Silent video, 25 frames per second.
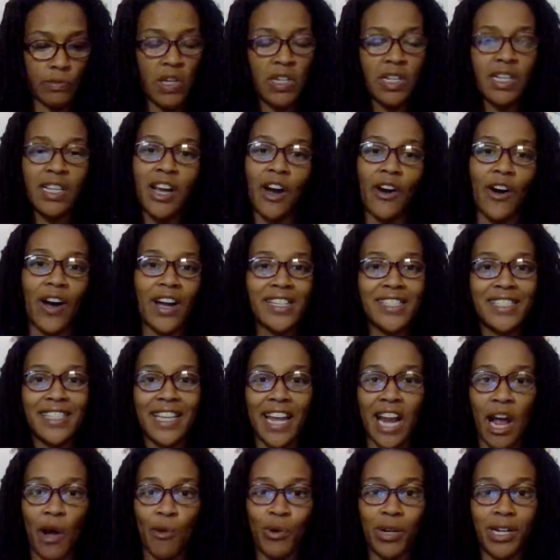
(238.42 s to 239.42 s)
Y'all, I
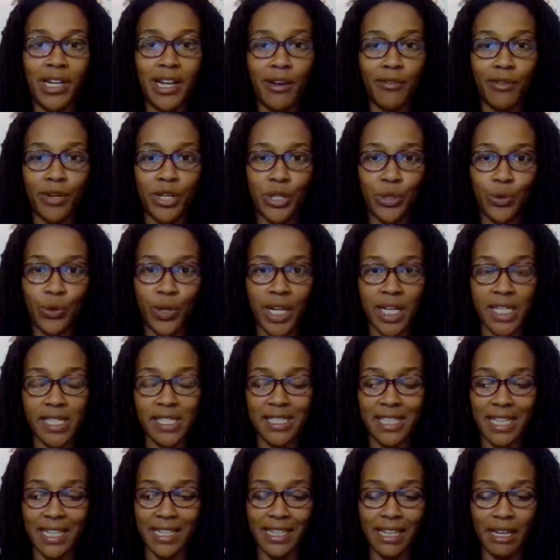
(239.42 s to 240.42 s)
said I would never do an
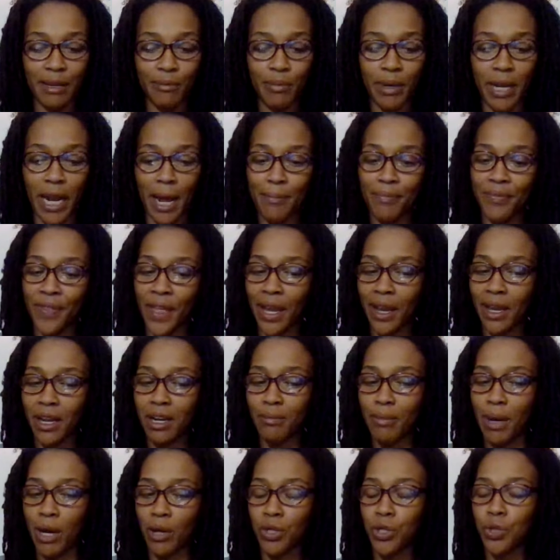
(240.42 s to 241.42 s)
extended, but I'm thinking
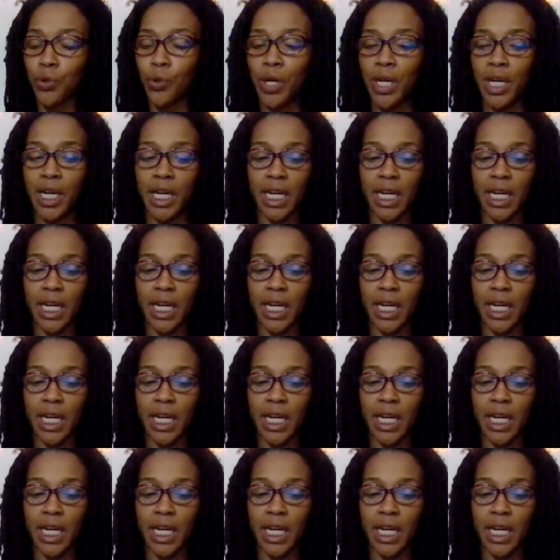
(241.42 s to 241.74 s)
about doing an